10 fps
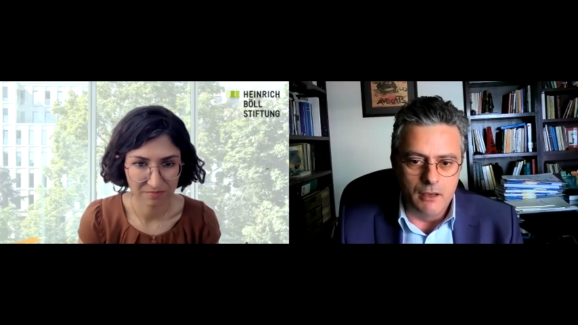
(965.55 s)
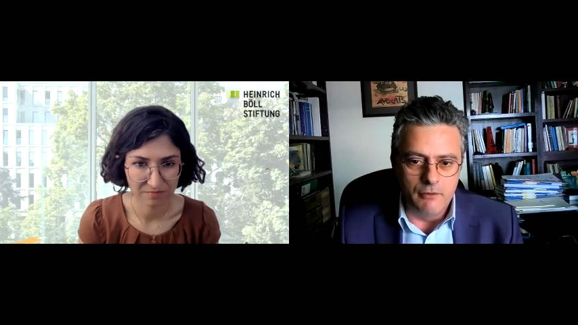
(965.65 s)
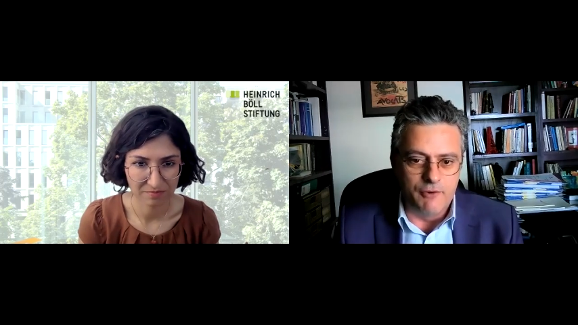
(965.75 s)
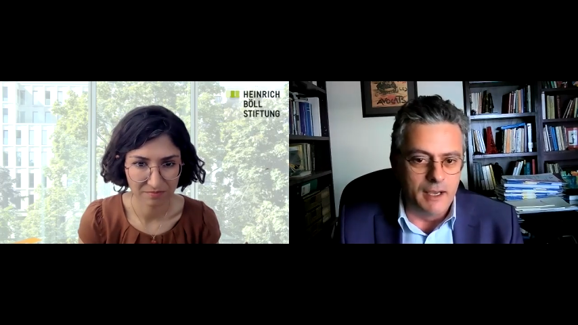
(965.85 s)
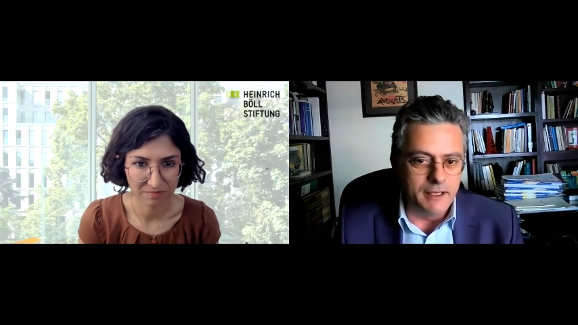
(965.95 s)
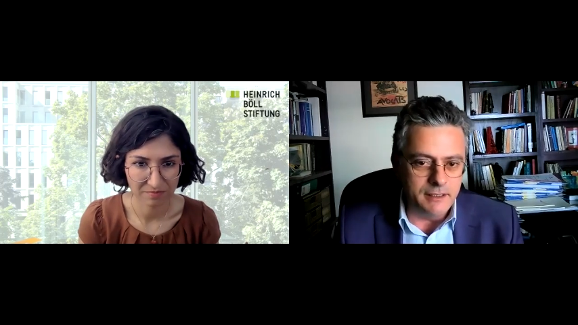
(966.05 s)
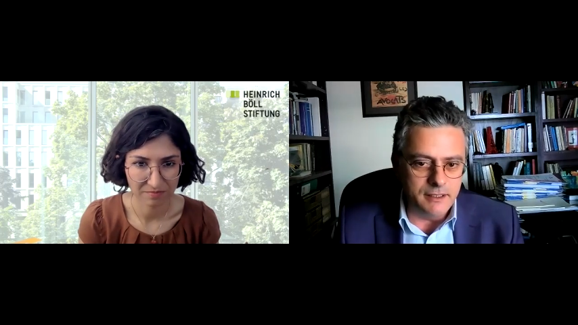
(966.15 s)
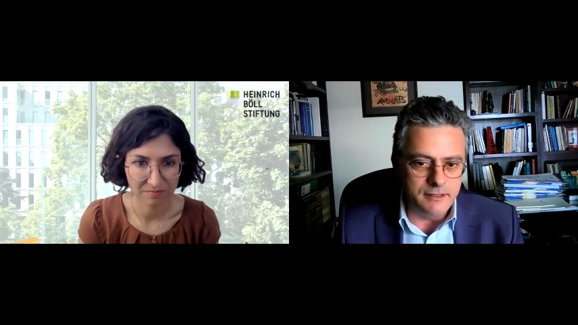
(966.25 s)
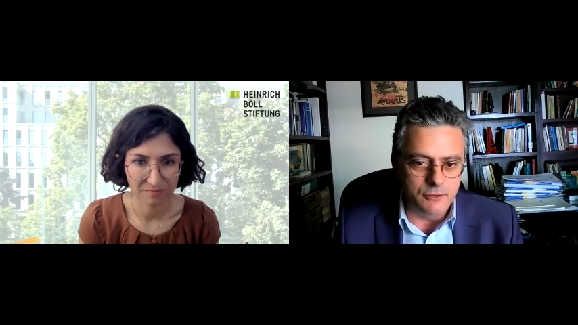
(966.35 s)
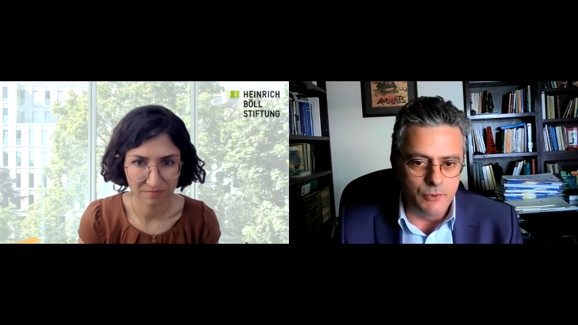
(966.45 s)
Speaker 1: findings
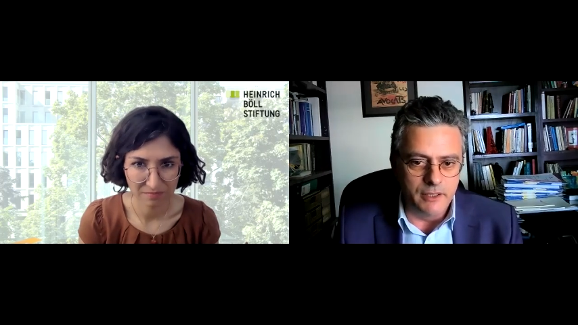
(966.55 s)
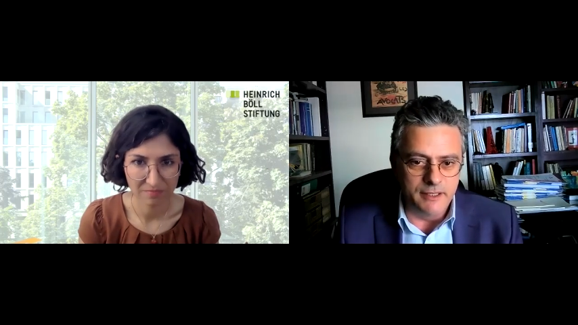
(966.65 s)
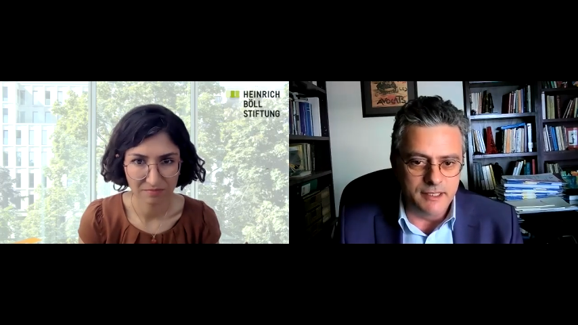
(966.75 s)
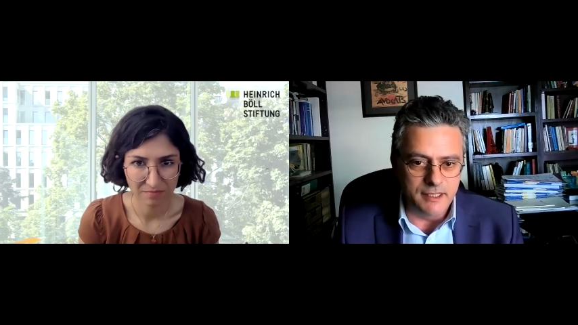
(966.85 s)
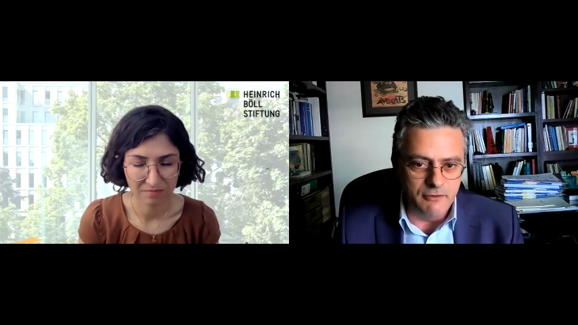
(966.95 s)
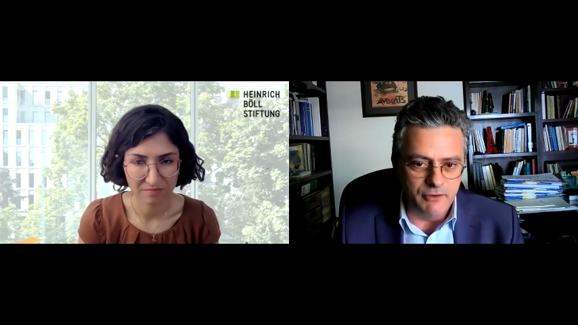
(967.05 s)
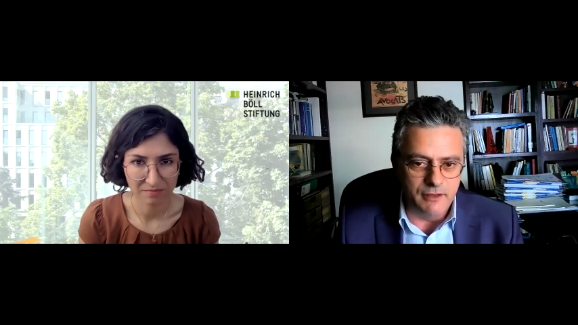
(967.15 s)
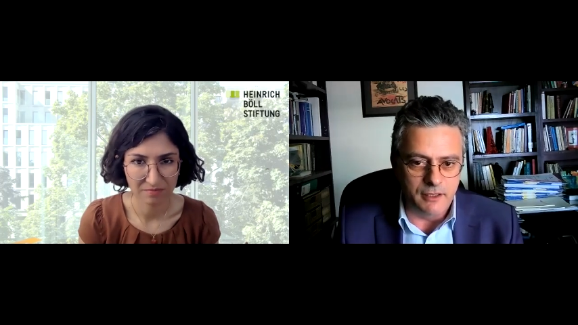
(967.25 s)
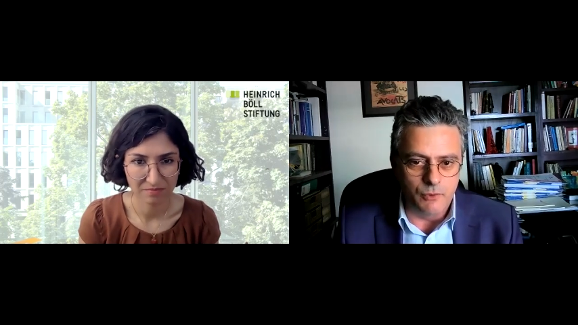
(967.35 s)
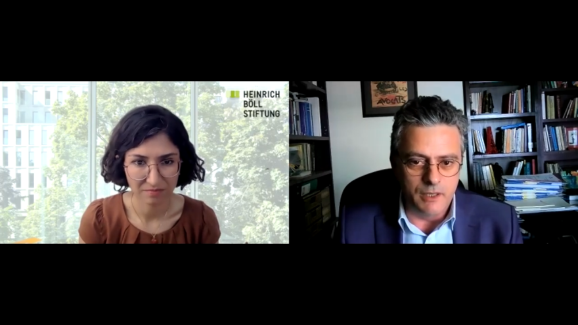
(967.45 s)
that we receive and
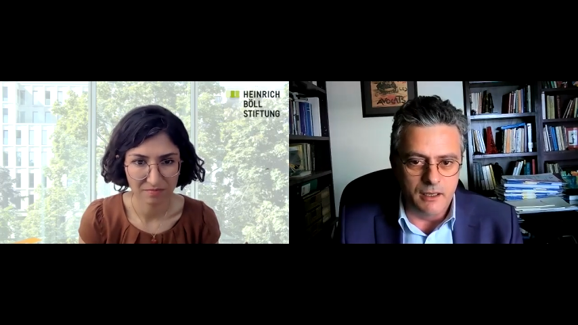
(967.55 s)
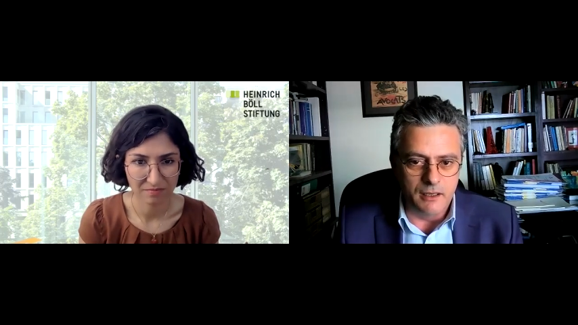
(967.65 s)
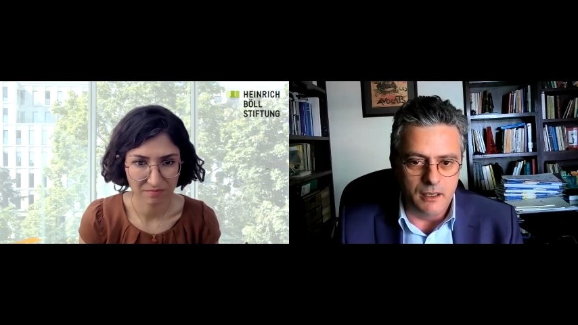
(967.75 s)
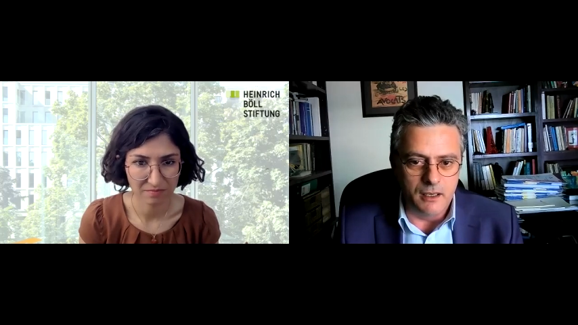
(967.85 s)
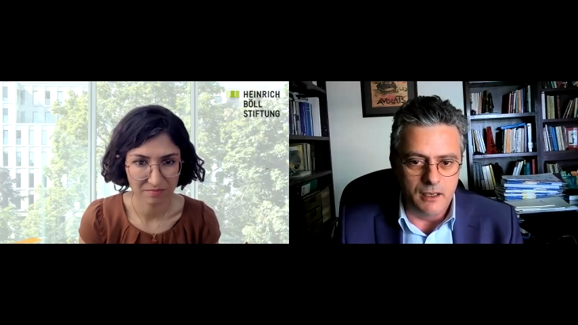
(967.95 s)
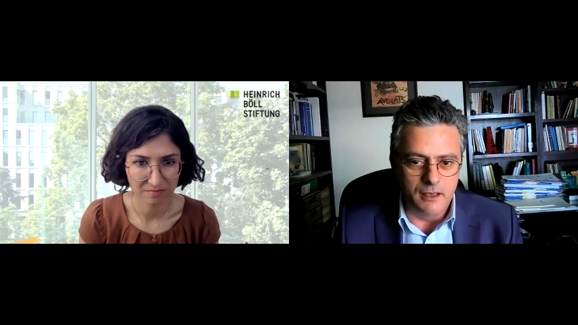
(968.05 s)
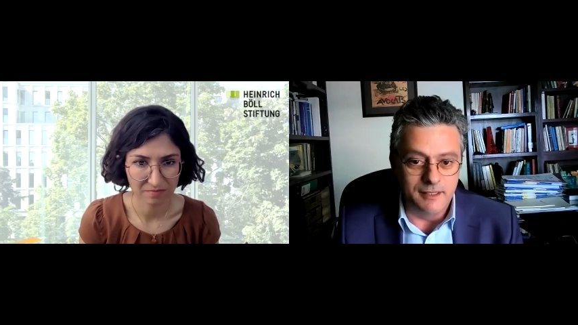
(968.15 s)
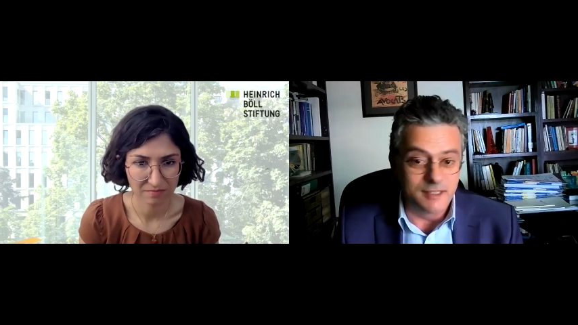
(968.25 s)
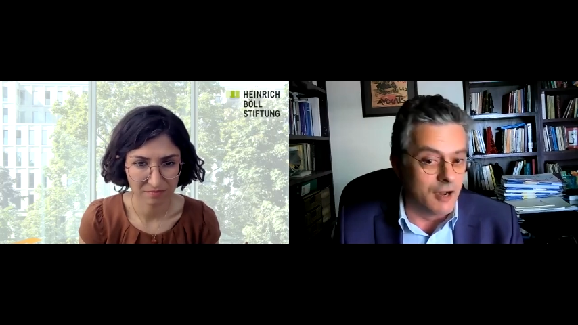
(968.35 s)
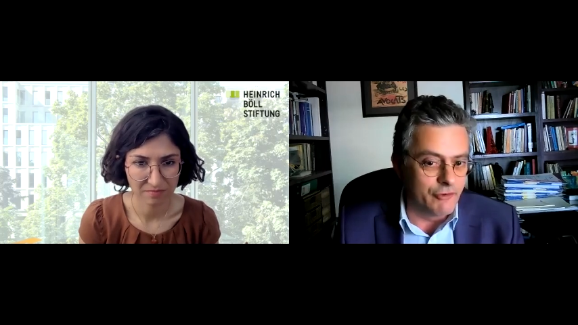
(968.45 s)
that we uh,
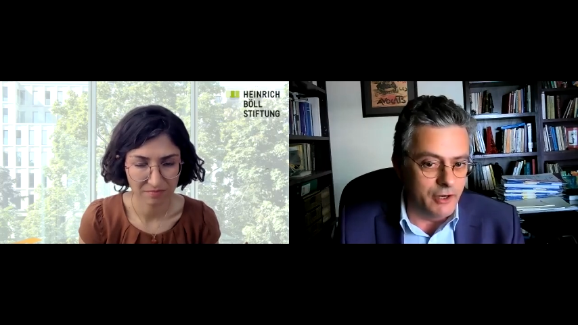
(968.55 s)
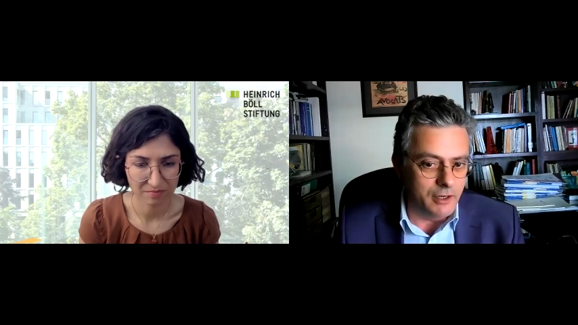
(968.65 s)
discover.